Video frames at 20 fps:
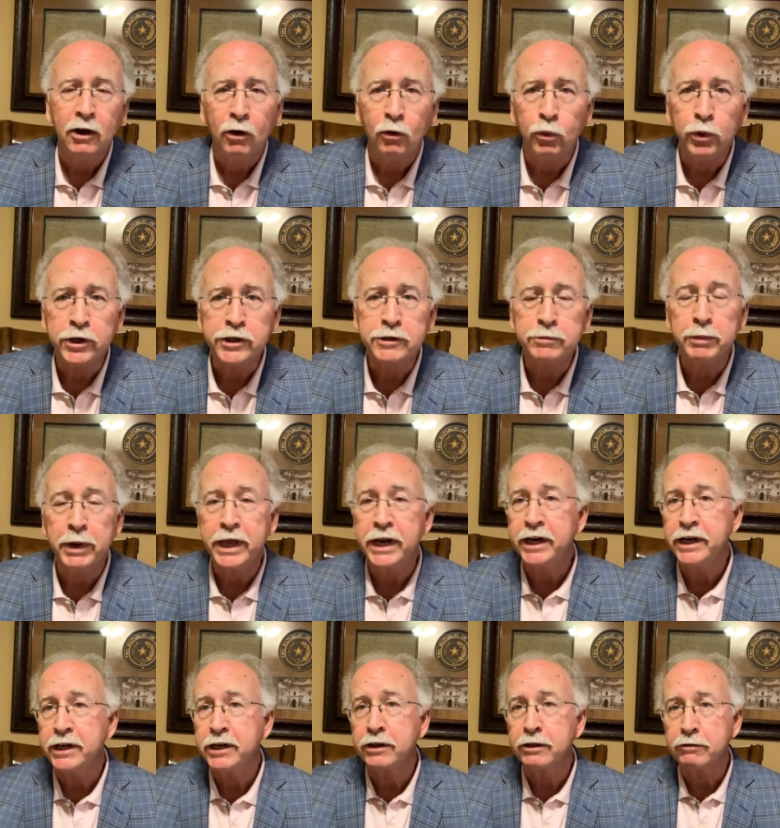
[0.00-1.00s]
which made
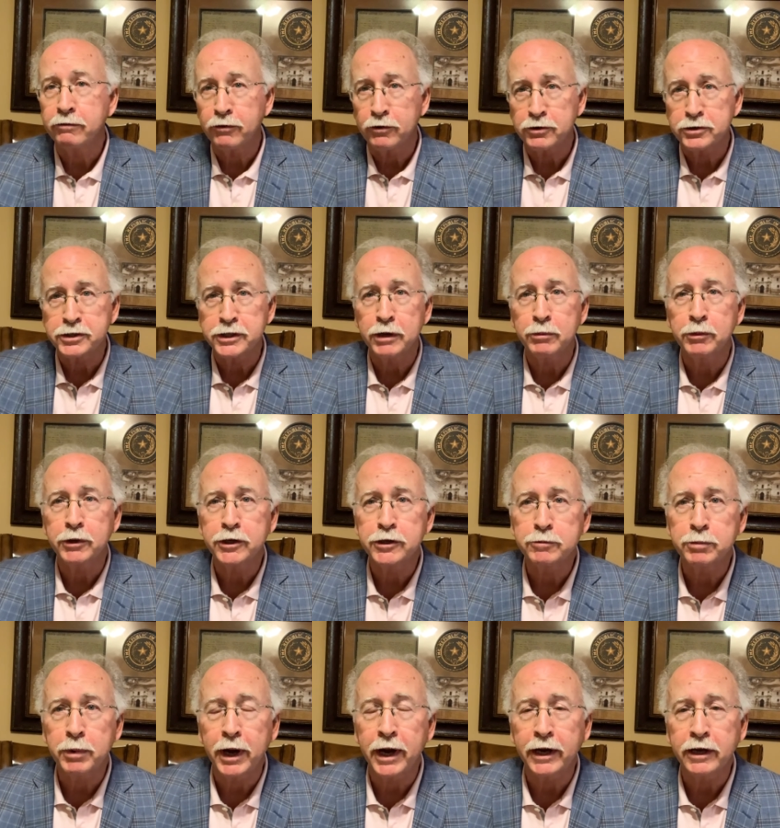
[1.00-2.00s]
it into the first stimulus
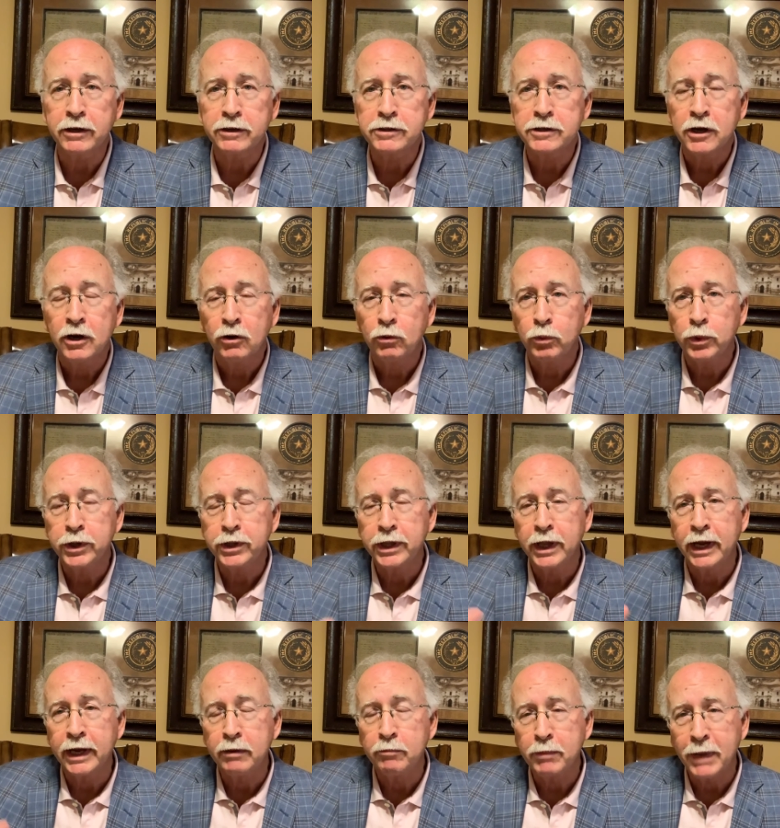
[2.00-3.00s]
package with
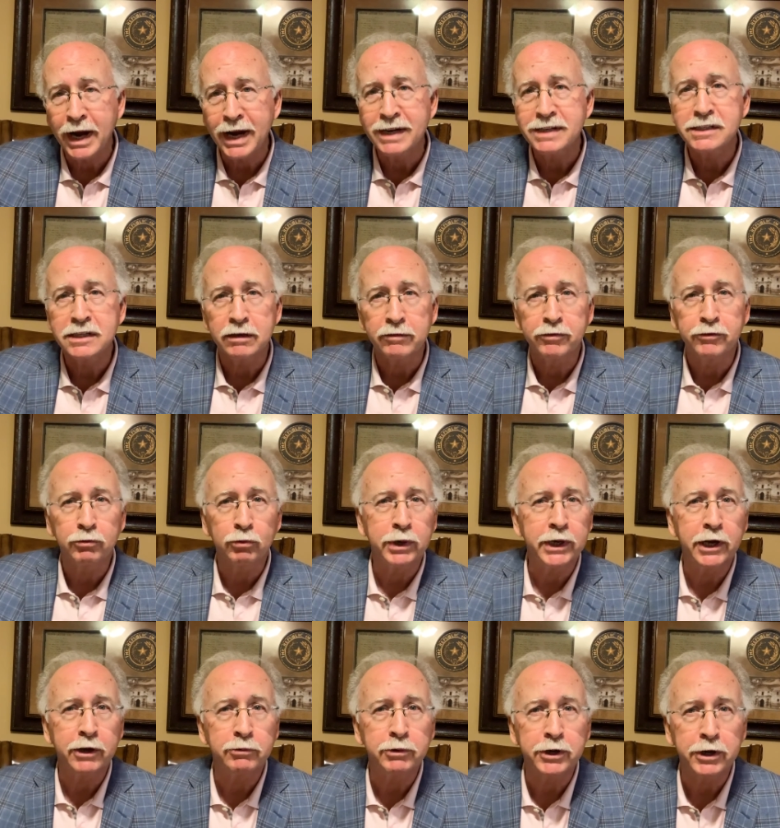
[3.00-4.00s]
a max of
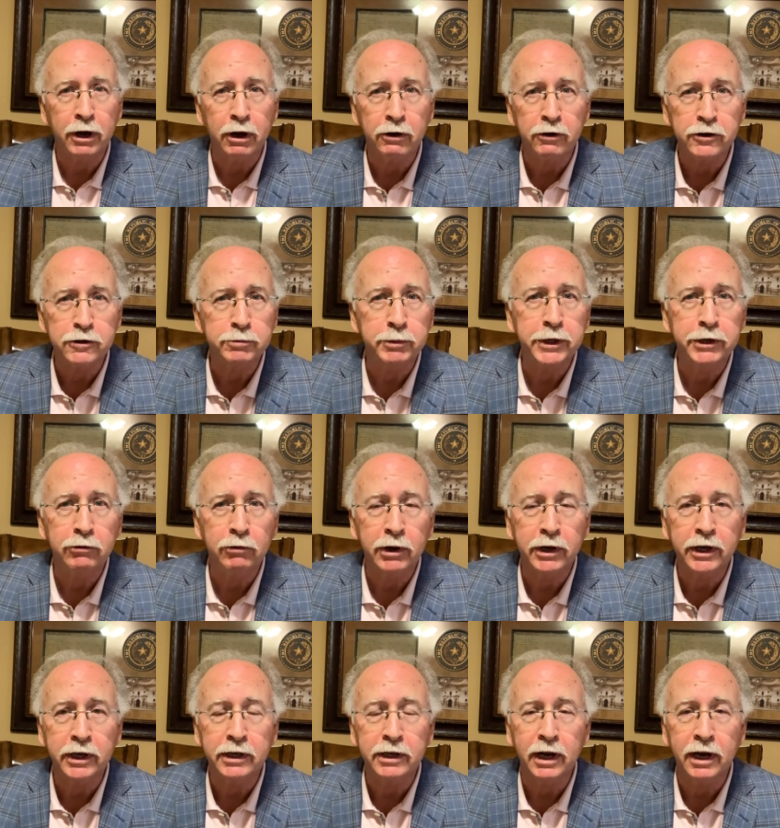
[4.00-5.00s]
$300 being
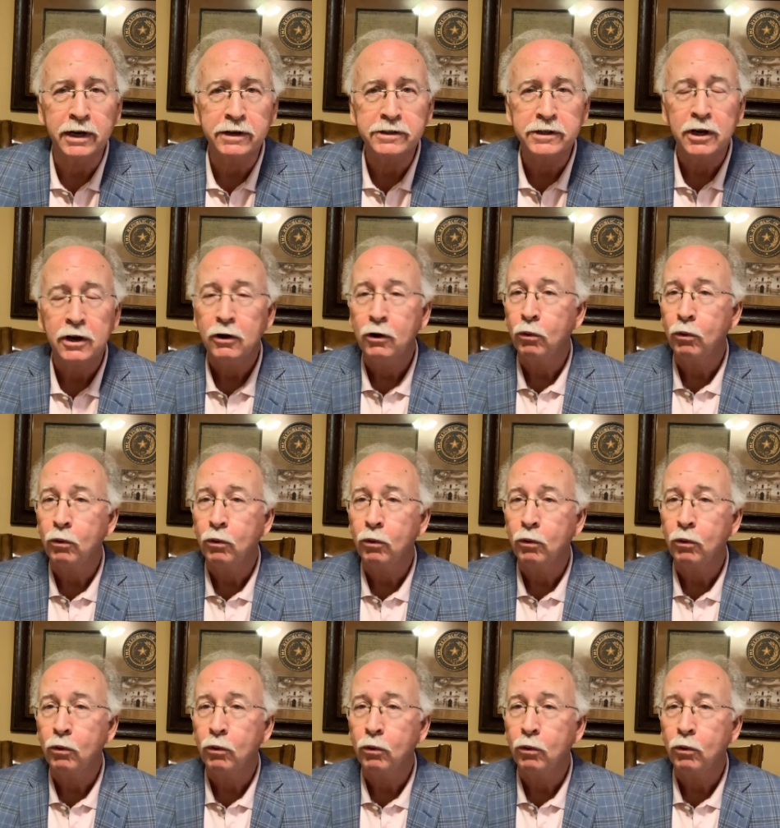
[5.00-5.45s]
recognized.